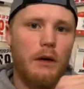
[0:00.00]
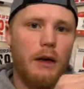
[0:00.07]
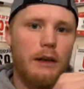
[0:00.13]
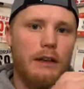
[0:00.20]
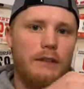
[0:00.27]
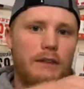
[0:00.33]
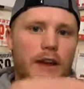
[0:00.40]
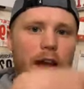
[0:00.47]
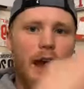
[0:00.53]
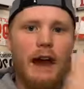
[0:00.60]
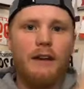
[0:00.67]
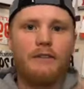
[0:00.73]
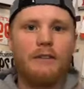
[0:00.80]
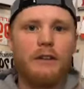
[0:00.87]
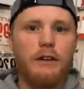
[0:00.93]
even
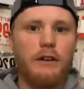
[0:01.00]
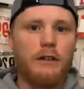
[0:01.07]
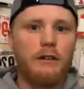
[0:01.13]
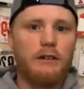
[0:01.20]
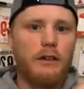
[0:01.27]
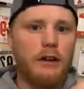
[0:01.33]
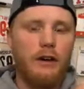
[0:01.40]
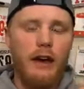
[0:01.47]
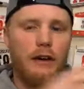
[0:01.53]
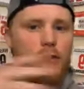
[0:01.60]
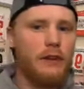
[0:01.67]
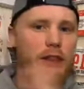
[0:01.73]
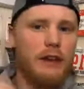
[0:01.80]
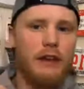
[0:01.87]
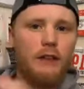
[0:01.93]
after, you know,
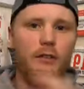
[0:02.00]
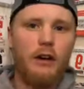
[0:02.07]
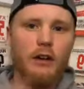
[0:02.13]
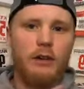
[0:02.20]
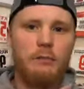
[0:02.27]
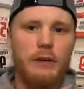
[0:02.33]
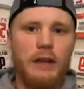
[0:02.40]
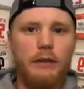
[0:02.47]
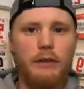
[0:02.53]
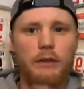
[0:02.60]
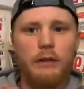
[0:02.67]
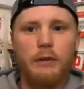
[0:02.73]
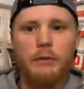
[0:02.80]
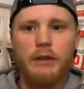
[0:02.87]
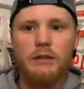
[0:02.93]
everything I've already been
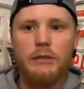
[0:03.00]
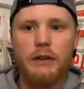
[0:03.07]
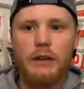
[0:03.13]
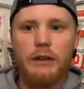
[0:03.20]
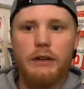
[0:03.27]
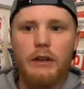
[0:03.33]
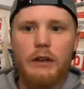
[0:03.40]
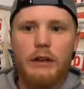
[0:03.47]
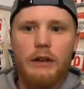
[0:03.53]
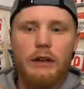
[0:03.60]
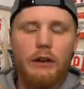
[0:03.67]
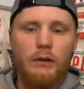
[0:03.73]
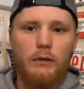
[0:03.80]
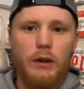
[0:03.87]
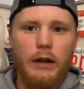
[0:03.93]
through between, you
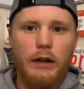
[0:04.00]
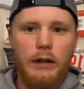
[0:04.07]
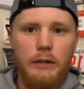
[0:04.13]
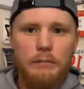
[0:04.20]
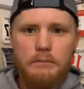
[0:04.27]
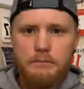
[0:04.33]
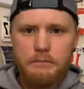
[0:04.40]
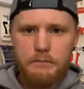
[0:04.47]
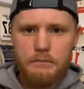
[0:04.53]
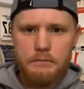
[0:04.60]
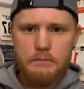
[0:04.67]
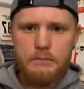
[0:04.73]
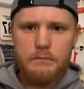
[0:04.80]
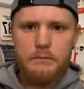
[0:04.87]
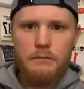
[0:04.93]
know, running,
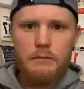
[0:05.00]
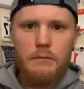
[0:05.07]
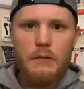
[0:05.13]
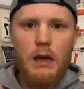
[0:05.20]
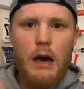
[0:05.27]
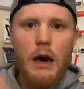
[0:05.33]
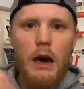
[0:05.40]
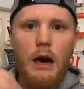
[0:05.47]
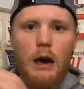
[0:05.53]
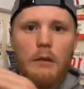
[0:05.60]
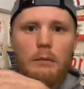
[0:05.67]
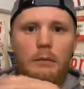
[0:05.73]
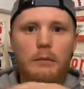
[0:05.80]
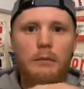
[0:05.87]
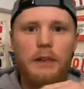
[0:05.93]

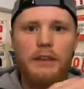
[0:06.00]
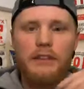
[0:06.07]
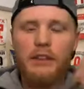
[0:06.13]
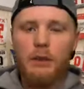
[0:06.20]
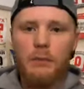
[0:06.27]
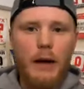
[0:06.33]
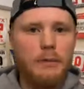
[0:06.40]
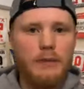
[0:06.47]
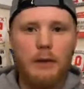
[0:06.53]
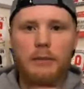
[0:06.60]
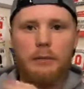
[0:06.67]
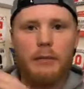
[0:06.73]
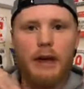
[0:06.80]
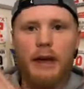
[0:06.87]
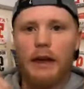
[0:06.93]
um, it still pops up
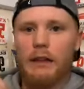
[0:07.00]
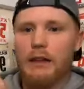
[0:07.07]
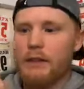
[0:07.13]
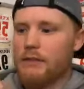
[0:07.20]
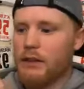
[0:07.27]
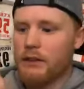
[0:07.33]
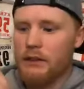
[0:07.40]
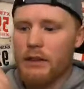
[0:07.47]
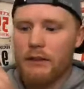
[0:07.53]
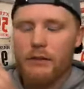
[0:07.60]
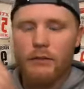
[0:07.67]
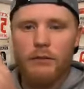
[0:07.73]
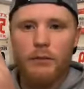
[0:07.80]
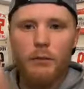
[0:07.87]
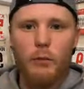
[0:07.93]
in my head. Even,
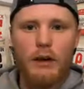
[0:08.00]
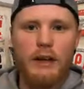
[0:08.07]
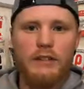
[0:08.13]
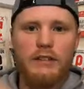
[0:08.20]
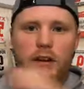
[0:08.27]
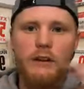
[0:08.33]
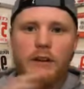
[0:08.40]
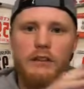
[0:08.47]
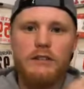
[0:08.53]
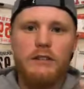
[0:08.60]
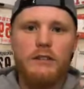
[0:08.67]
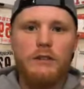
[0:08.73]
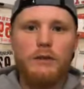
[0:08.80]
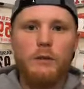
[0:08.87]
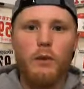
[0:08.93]
even from when I started
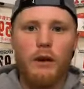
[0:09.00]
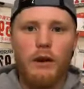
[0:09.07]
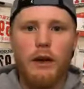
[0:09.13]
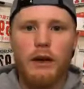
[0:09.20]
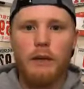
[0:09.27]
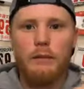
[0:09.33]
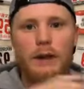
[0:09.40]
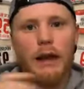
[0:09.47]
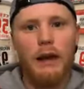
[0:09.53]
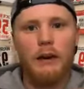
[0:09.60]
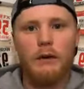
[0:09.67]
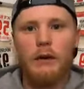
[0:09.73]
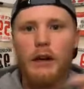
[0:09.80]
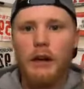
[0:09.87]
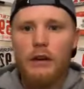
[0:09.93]
to where I am
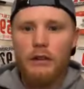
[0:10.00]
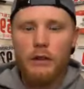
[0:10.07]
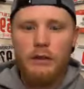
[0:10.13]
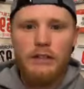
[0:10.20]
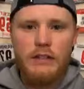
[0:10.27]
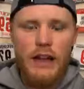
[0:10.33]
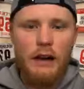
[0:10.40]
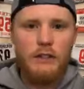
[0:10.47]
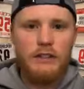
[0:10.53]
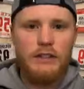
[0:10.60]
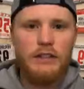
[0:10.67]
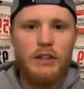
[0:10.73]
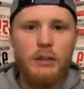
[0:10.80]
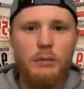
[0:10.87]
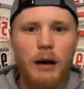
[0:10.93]
now, those doubts
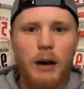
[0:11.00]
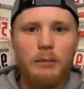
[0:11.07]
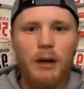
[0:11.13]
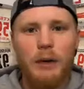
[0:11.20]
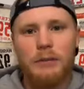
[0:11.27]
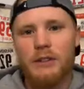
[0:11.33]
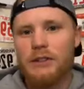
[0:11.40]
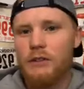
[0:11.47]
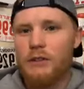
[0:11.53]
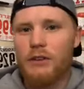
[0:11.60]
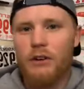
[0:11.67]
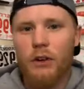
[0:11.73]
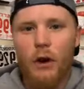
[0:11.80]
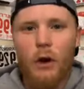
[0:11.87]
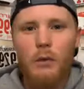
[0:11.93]
still pop up. And so
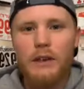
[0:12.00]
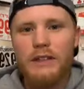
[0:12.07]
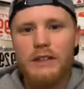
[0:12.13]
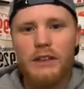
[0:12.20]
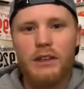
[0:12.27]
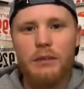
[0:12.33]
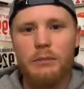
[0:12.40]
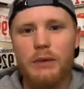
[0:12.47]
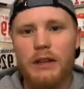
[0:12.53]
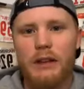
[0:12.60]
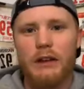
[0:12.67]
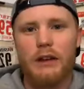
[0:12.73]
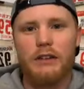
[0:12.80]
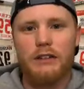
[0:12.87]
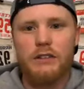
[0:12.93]
they're always going to be
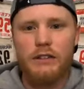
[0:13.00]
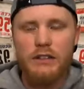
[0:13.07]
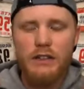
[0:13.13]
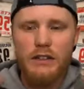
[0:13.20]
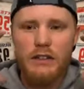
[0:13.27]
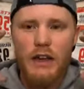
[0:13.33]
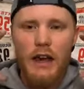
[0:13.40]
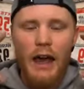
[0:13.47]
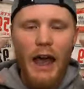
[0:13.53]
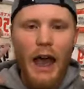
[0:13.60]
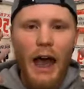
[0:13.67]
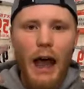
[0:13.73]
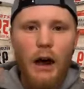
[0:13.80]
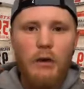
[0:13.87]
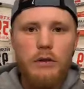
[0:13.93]
there. So it's just
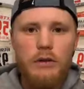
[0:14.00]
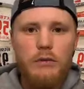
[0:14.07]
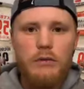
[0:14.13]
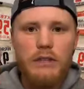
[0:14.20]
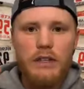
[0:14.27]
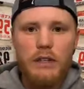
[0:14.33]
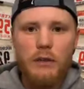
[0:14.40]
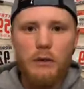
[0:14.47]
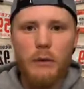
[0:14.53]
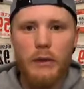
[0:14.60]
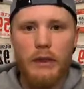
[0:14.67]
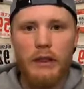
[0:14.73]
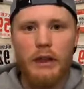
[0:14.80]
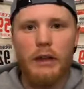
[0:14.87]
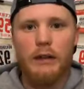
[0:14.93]
how you deal
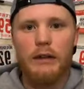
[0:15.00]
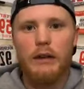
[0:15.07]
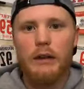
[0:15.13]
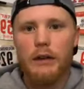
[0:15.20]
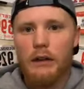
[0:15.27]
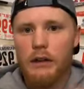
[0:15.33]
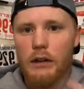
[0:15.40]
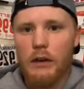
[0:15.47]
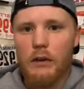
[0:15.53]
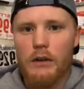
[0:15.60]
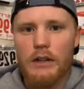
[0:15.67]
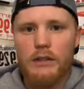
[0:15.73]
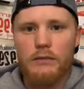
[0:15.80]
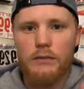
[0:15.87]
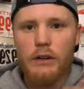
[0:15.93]
with it, you know,
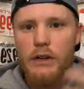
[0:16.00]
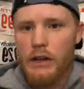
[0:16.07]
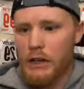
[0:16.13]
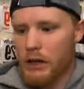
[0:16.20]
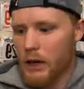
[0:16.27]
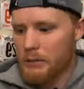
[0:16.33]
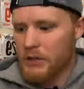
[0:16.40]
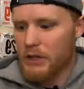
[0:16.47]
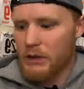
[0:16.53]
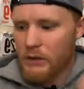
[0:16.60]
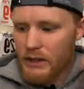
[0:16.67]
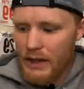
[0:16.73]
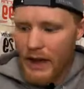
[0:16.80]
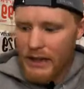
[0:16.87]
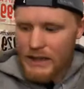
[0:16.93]
is really up to you.
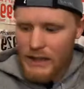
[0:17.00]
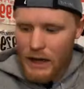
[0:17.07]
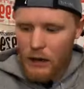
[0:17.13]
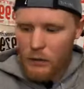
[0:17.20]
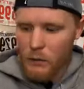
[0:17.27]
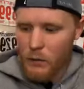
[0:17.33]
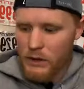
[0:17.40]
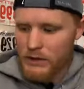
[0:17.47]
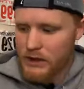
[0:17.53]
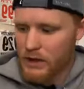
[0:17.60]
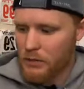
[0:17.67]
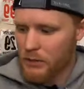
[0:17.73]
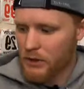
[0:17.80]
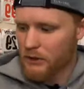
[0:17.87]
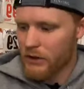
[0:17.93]
And that's how, what's
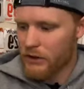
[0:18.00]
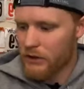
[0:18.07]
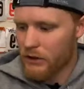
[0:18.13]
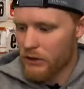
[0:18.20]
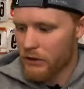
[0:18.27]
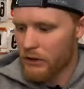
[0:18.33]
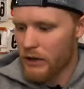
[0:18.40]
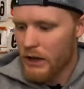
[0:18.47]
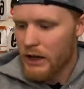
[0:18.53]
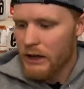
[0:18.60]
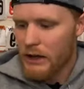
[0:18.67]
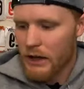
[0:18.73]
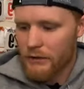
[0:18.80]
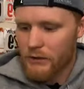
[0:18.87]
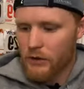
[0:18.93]
going to be able to turn
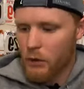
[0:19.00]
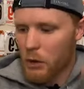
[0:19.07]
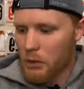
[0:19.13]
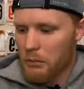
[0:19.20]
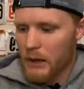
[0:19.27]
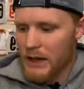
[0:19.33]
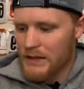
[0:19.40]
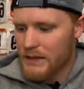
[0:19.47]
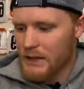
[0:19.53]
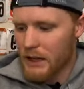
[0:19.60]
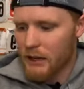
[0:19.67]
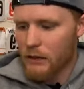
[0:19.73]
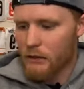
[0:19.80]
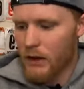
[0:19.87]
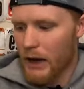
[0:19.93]
kind of your
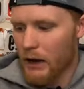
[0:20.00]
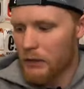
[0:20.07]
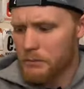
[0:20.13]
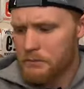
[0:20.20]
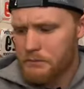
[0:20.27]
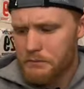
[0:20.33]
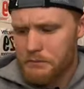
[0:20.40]
mindset around.